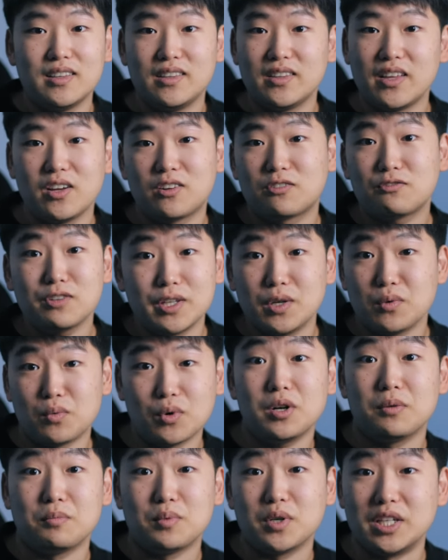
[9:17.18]
they already
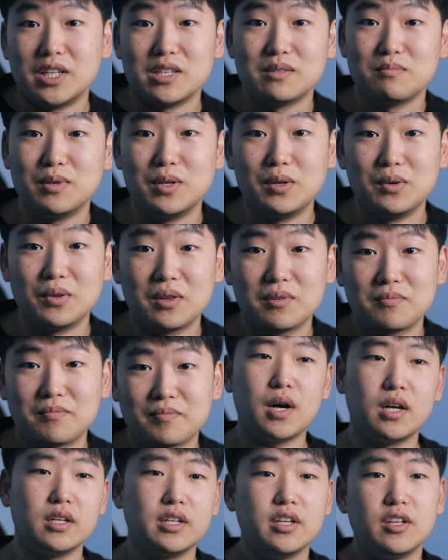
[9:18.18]
were pretty smooth.
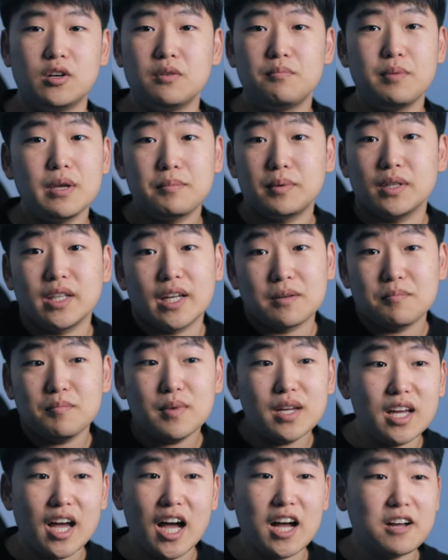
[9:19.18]
But, you know, people like
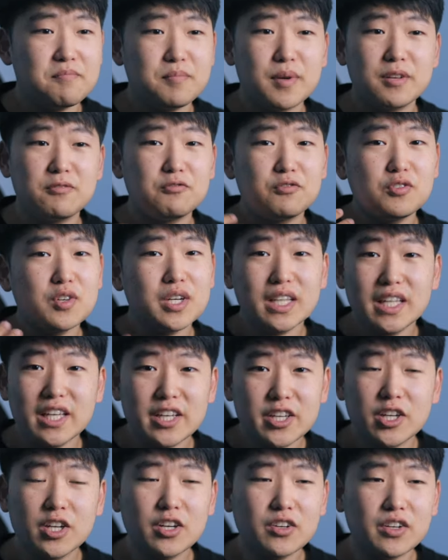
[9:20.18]
me have been really
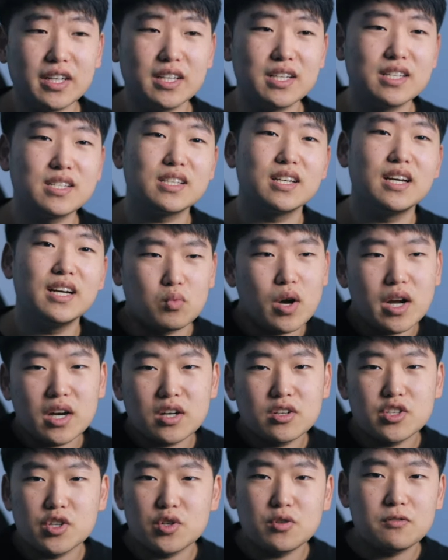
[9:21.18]
curious,
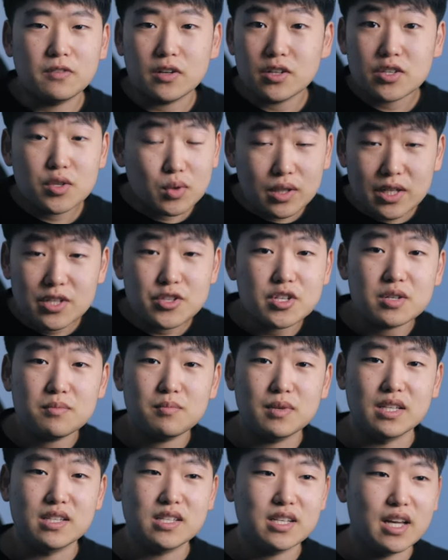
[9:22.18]
where do virtual
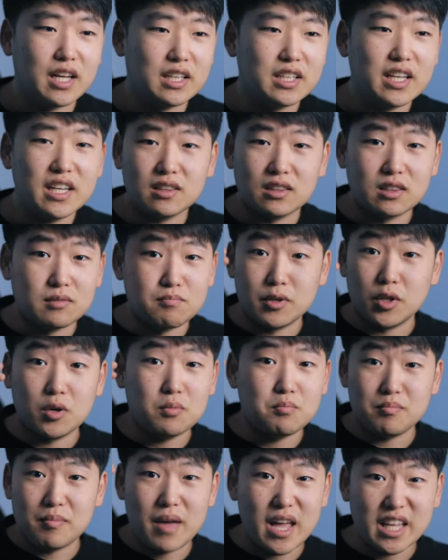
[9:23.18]
instruments and, you know,
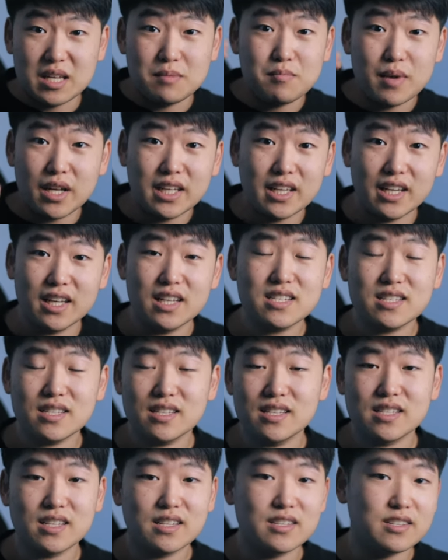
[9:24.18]
many, many
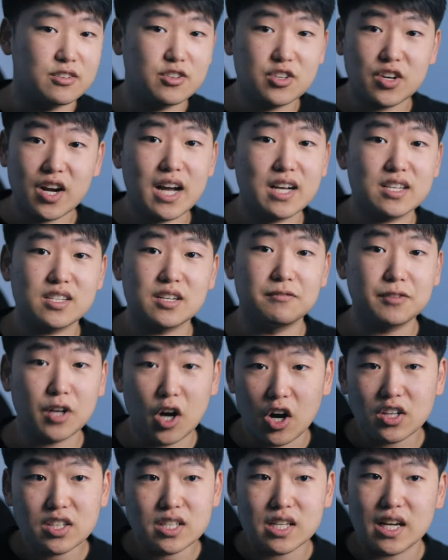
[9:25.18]
instances and tracks of
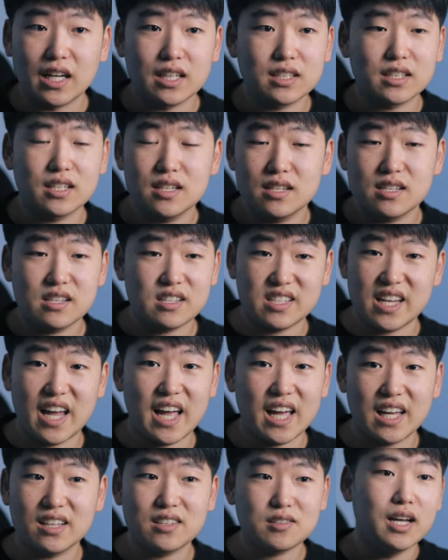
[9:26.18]
Kontakt
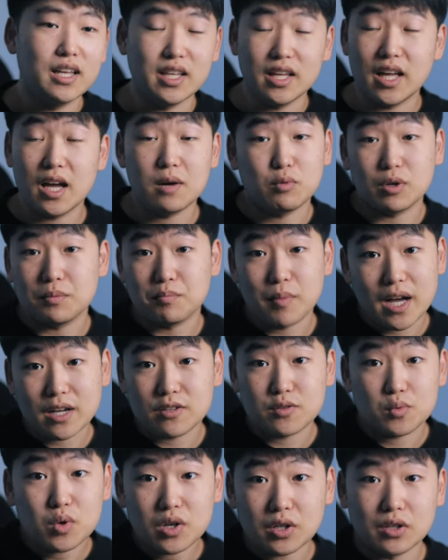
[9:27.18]
stand in the M one
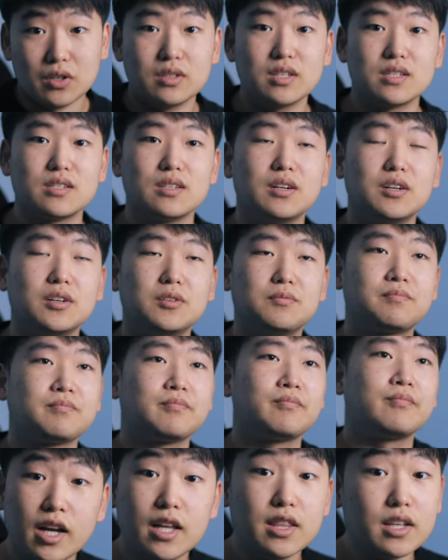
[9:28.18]
Max world? So
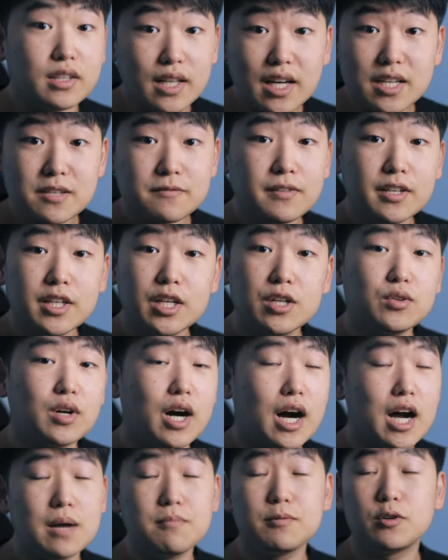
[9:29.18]
in the next video,
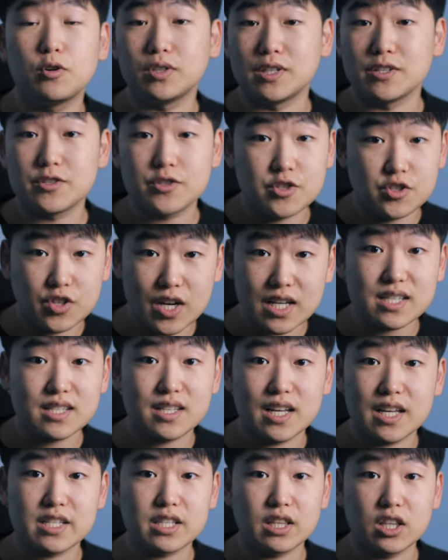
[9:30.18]
I'm going to stress
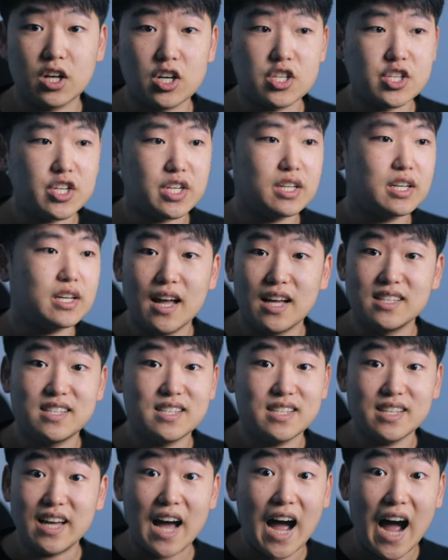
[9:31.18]
test Logic and
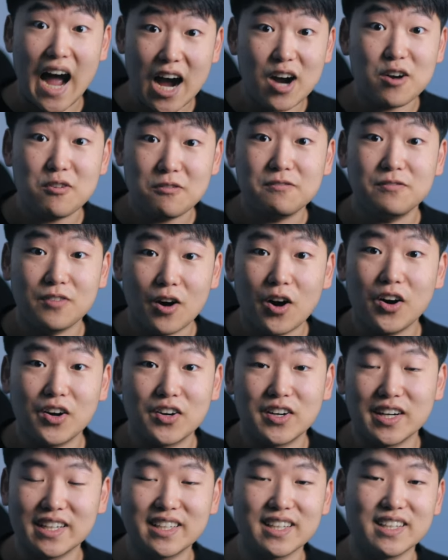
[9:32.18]
see how
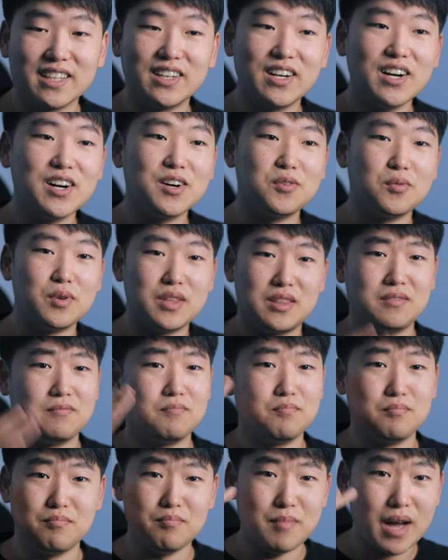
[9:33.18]
far it can go with
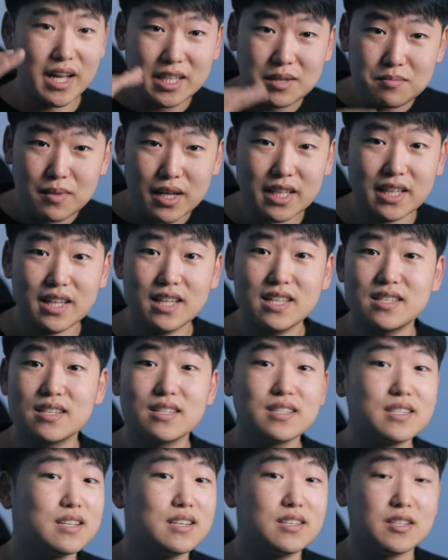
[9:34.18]
many, many
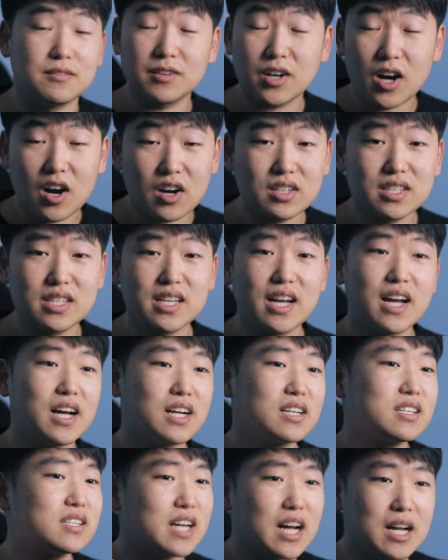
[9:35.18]
instances of
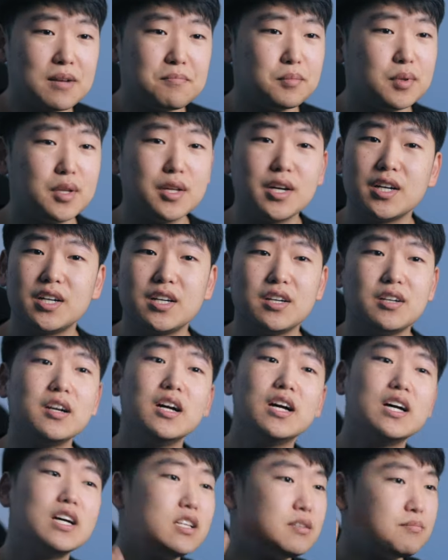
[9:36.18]
Kontakt, Sine Player,
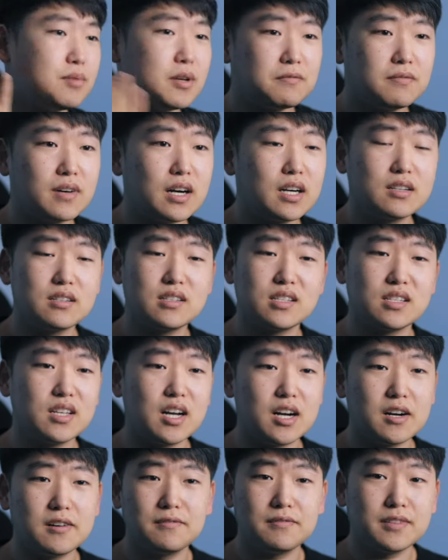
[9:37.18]
Spitfire
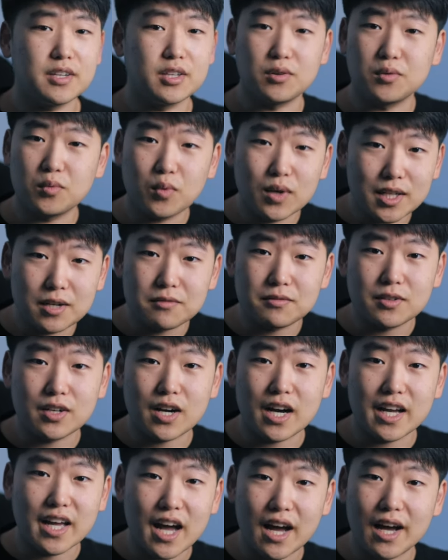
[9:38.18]
stuff, you know, whatever
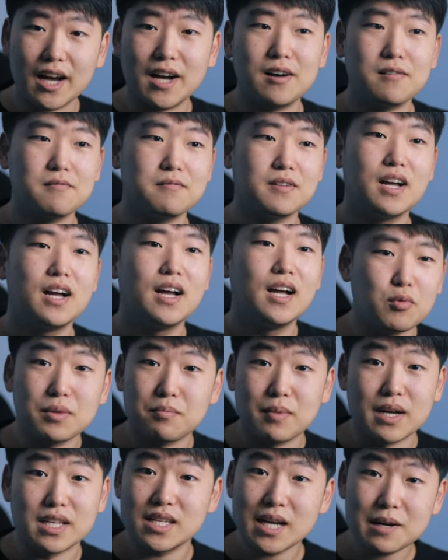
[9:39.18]
I have with
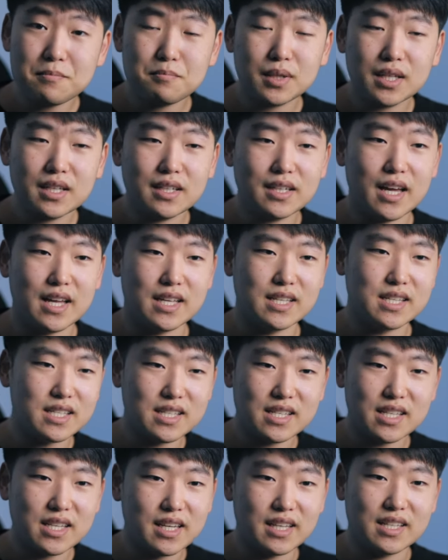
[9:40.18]
my template, and
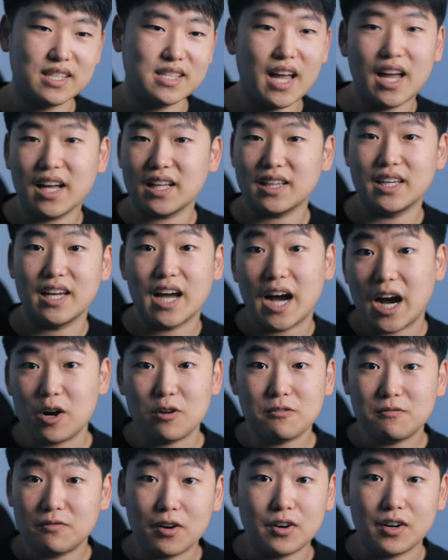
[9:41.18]
see exactly
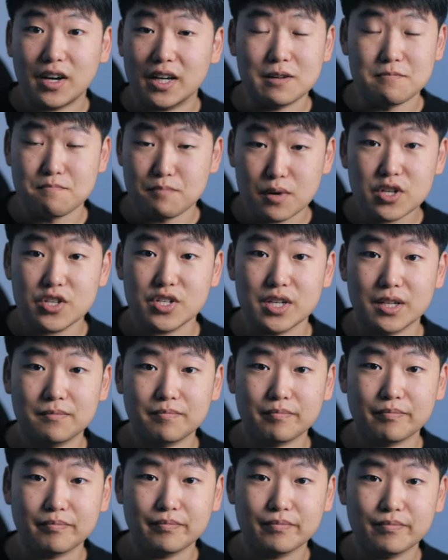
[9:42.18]
how far I can push it.
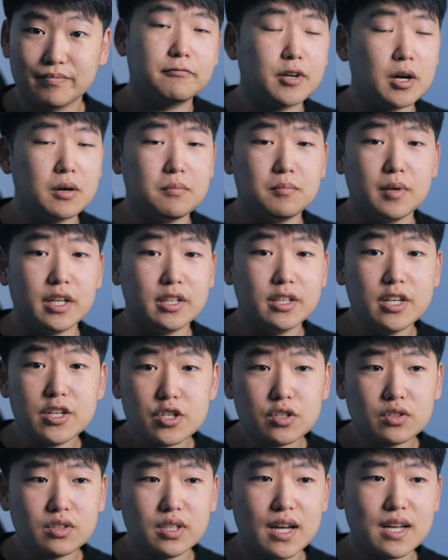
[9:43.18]
From
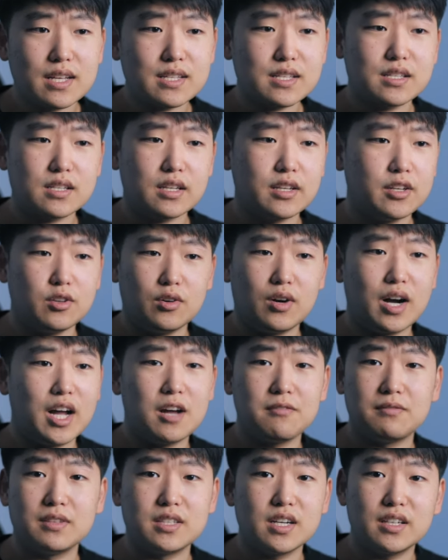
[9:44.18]
initial tests, you know, I
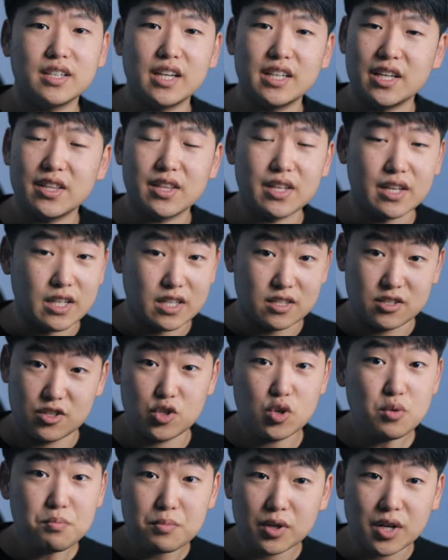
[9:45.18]
haven't done anything
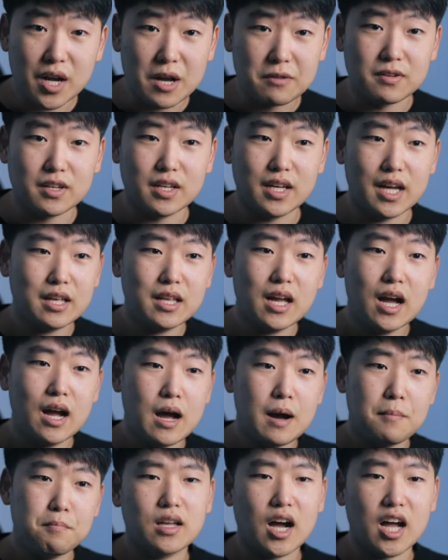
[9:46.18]
super heavy yet.
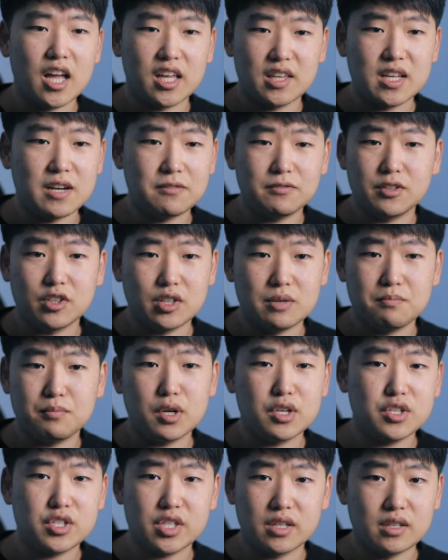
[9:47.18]
I definitely
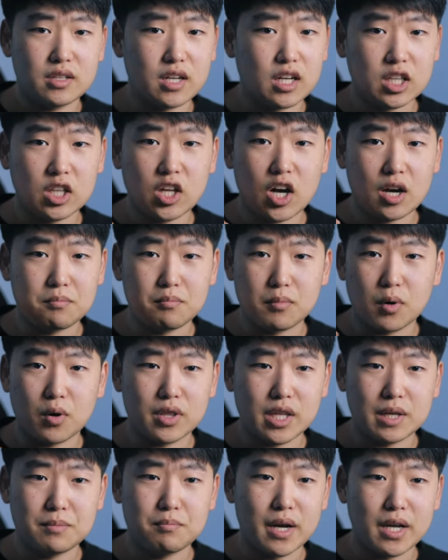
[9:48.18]
pushed it a lot more
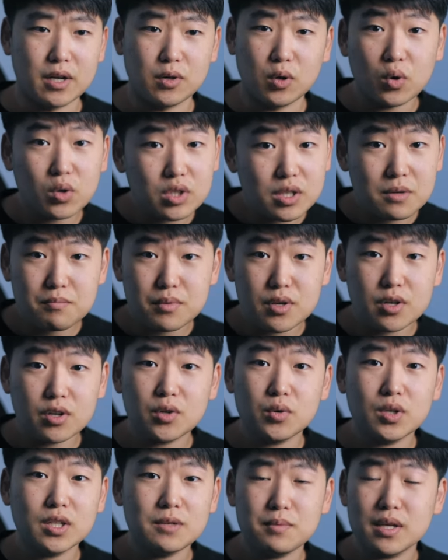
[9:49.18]
than my old
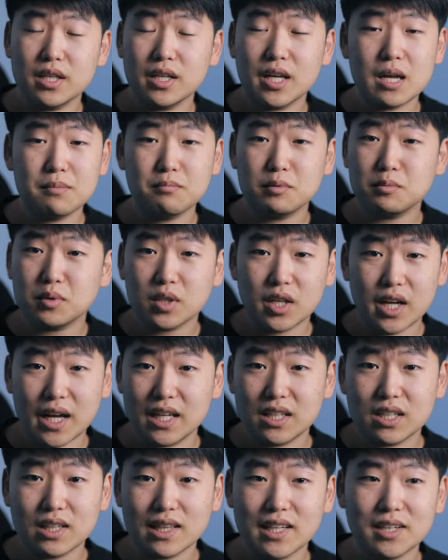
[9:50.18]
computer would have been capable of
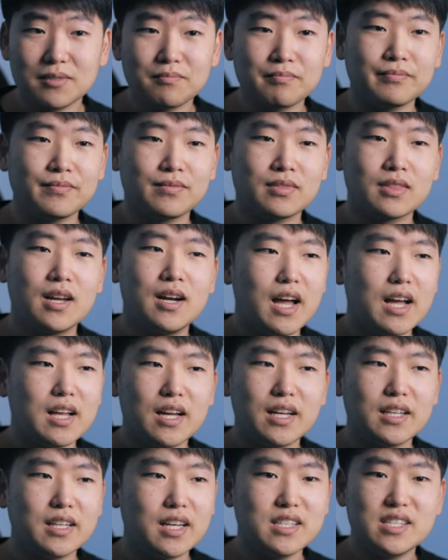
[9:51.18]
handling,
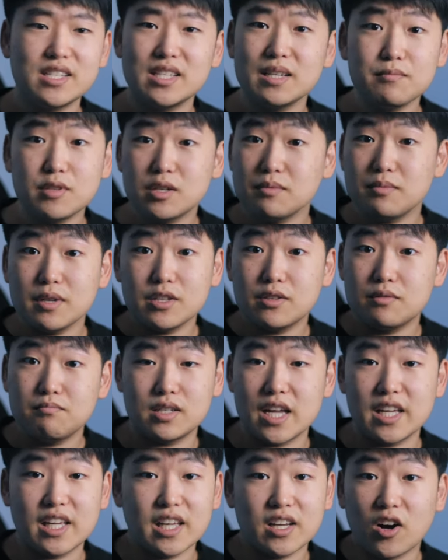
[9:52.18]
and it seemed to be
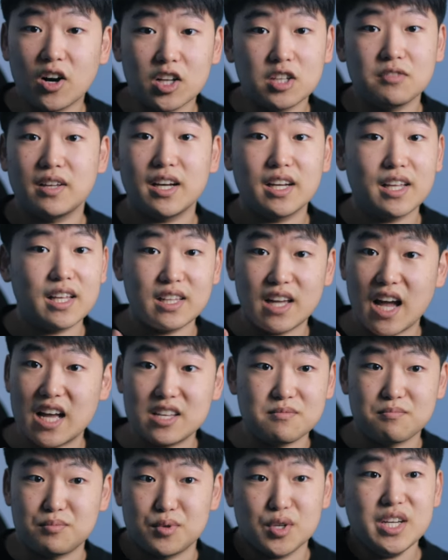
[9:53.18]
taking all of that
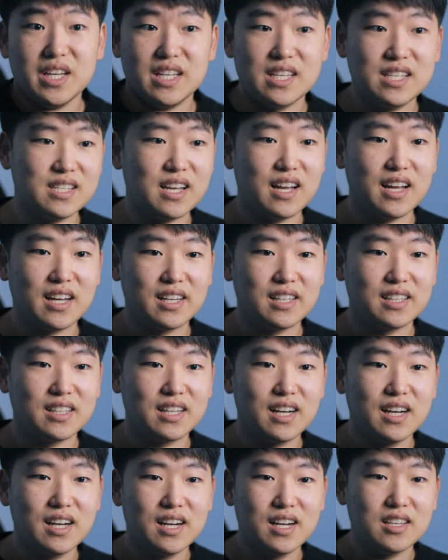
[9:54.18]
as a breeze, and
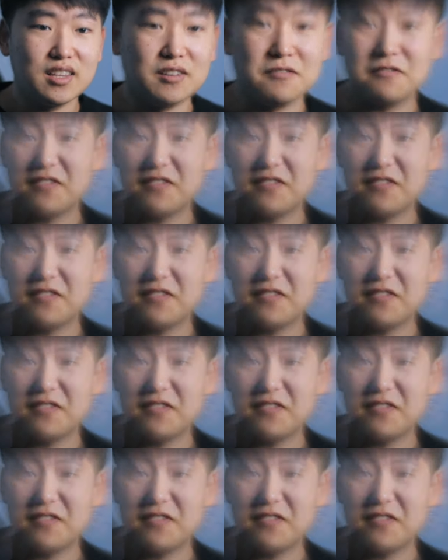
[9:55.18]
the